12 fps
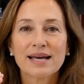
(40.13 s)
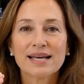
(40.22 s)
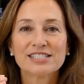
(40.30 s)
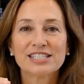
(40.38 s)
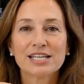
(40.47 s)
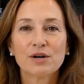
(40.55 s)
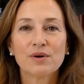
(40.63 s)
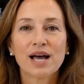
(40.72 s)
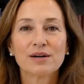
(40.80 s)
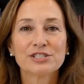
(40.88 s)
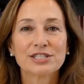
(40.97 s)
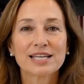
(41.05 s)
Stick
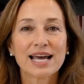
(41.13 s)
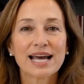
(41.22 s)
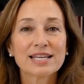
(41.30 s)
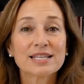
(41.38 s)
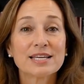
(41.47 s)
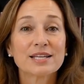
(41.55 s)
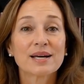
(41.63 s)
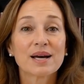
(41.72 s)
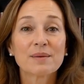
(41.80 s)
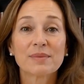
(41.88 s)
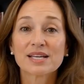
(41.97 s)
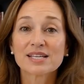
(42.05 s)
around to the end,
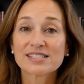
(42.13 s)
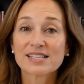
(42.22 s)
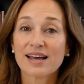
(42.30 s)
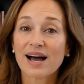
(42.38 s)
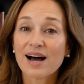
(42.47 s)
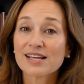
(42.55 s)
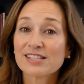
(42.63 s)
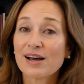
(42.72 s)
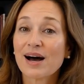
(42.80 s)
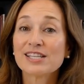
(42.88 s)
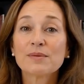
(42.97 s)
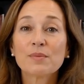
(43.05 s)
because the last
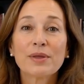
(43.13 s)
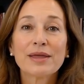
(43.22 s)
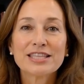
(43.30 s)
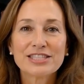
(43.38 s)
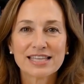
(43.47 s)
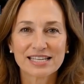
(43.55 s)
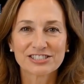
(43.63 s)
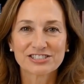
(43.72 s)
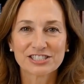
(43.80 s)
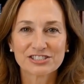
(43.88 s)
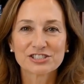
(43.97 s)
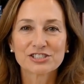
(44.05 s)
item on this
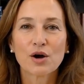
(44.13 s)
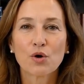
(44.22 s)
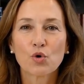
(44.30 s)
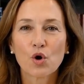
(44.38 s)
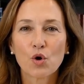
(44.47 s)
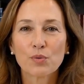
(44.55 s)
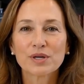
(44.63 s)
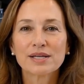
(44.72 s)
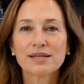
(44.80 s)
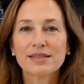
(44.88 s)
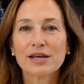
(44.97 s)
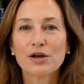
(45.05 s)
list is so
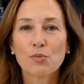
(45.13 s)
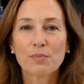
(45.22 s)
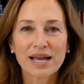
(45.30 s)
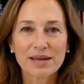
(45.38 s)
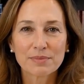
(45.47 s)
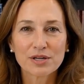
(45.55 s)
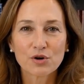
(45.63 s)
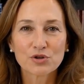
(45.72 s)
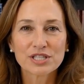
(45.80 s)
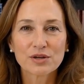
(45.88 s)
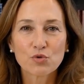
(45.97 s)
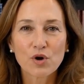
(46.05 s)
common that you may be
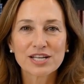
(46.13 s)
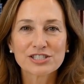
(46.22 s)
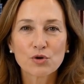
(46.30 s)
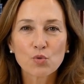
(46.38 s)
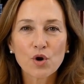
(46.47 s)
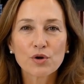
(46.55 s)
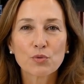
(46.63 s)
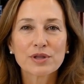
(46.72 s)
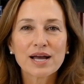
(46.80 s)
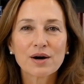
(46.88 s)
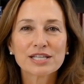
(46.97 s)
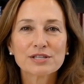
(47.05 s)
looking right at one
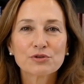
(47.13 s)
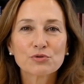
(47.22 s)
without even